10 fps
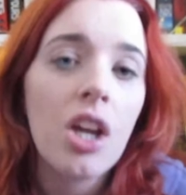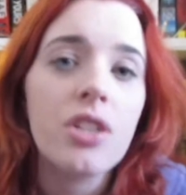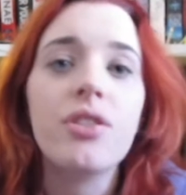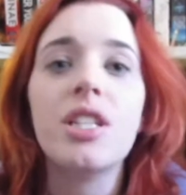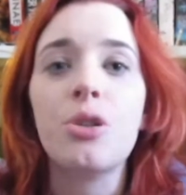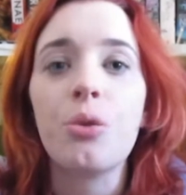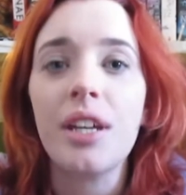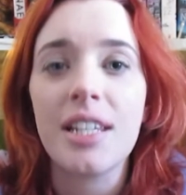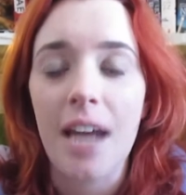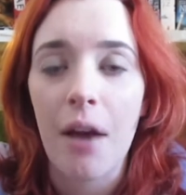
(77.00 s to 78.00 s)
So the
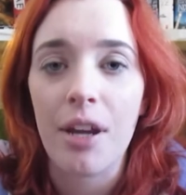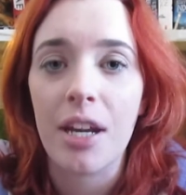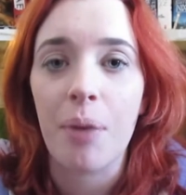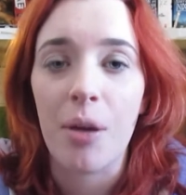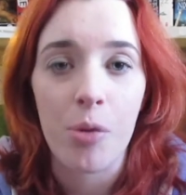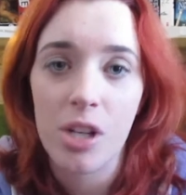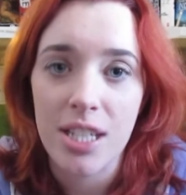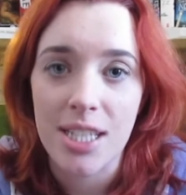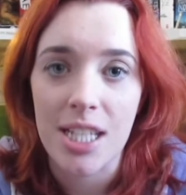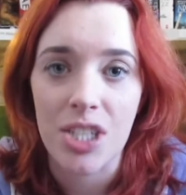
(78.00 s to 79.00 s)
story is narrated by one of
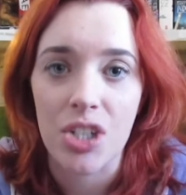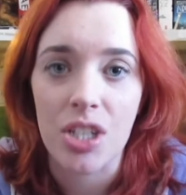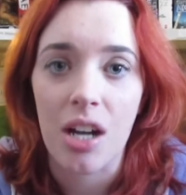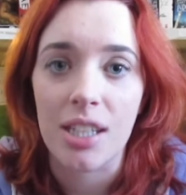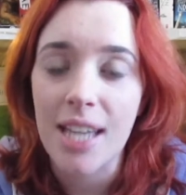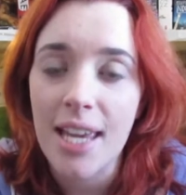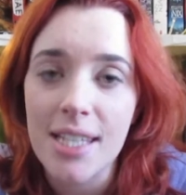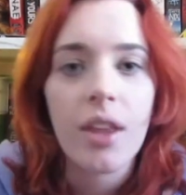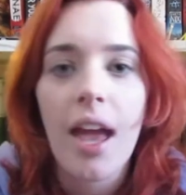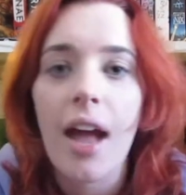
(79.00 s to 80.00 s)
the sisters called Daisy